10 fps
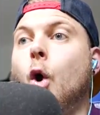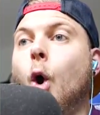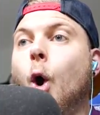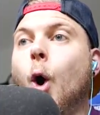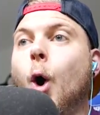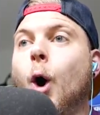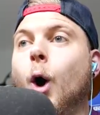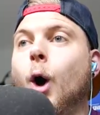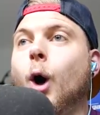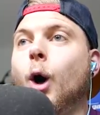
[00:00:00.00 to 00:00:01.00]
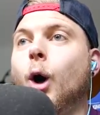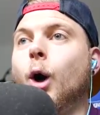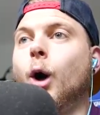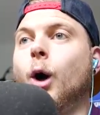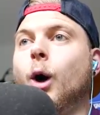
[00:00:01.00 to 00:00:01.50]
Oh.
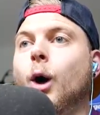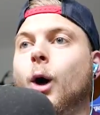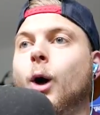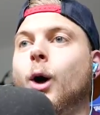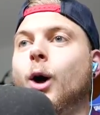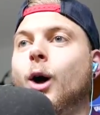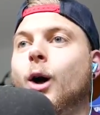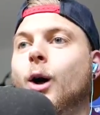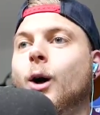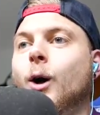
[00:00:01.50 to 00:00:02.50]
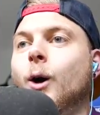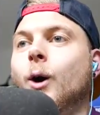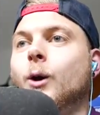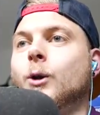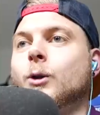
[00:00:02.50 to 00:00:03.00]
oh.
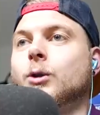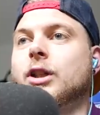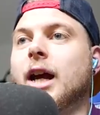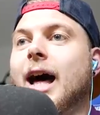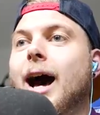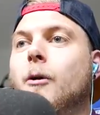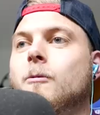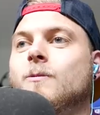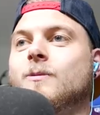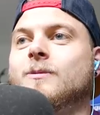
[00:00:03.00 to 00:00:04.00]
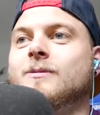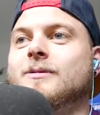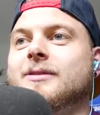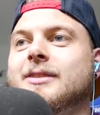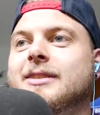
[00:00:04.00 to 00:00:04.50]
Oh. Get out. Nice.
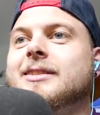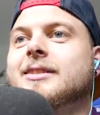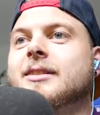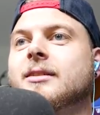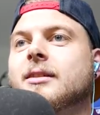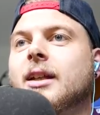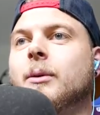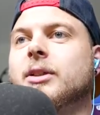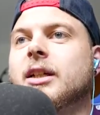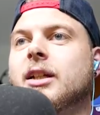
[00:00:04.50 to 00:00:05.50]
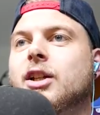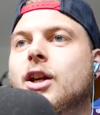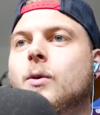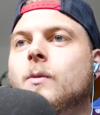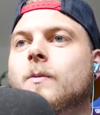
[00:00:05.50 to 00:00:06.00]
Nice. Okay, what's he gonna That's
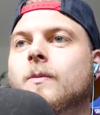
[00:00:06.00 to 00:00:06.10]
do?